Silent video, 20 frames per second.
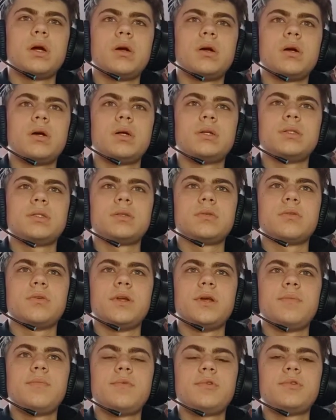the
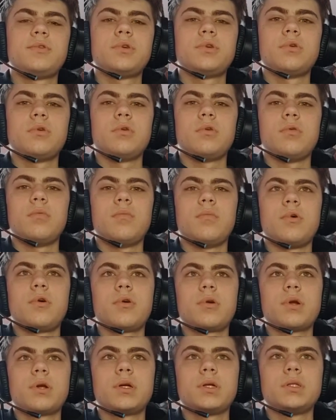crypto
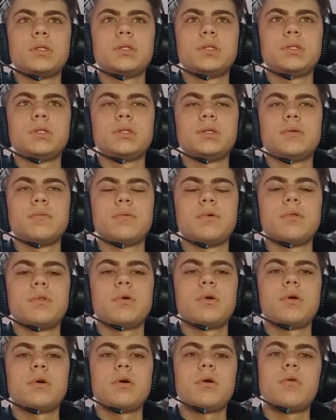market
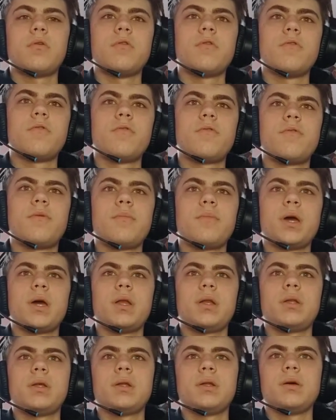value of
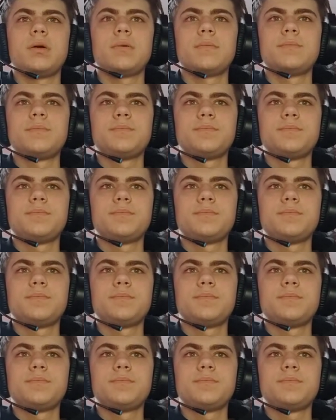Matic.